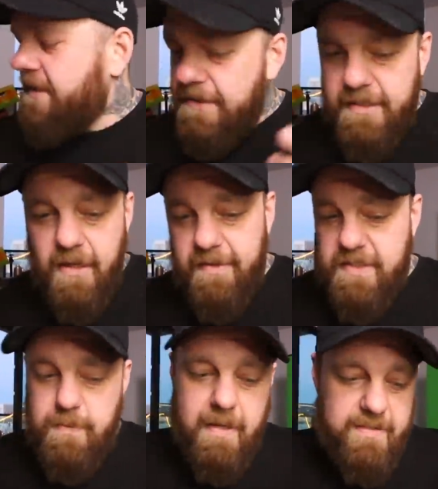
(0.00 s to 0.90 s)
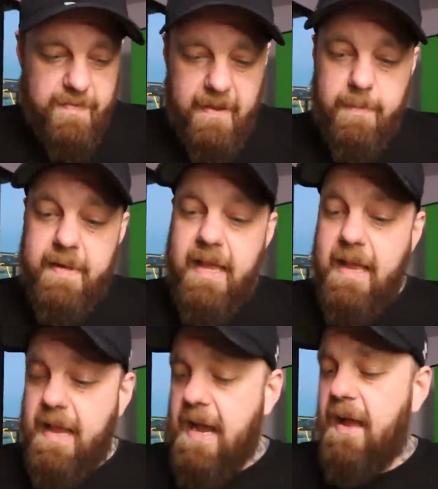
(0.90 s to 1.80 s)
During all this, while developing
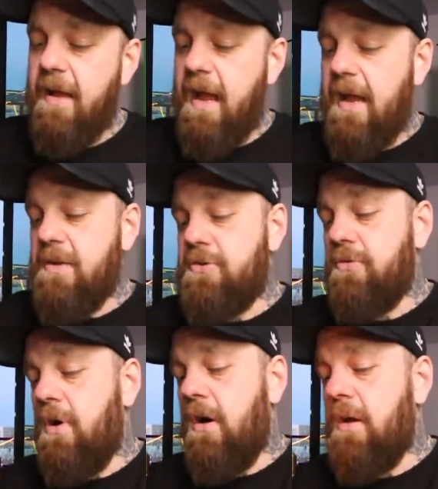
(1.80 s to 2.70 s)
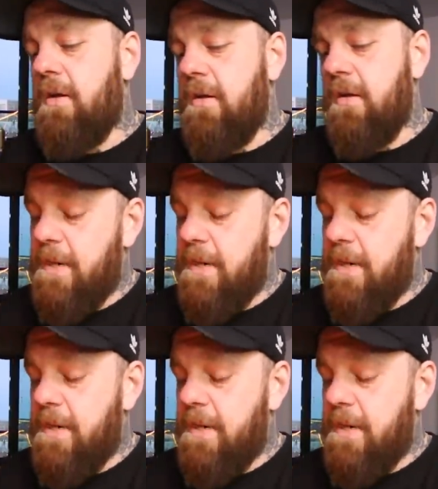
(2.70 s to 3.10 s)
AI, I had drawn,